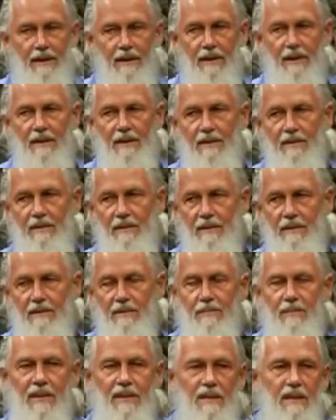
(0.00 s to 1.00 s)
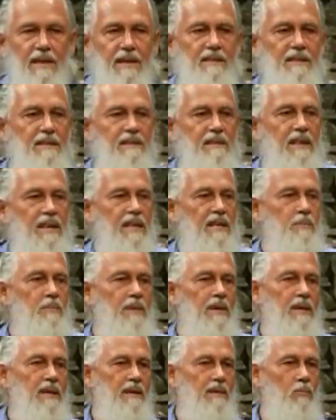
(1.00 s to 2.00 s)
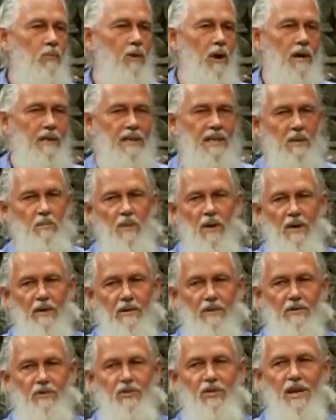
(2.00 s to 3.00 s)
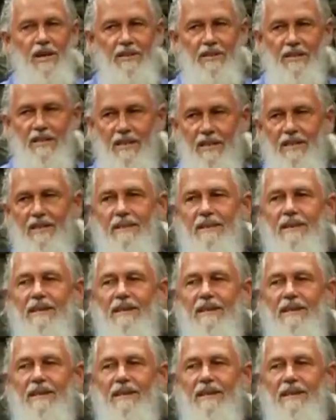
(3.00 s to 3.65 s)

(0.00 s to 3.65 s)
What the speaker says: And I'd like to thank my walking partner, Shanti,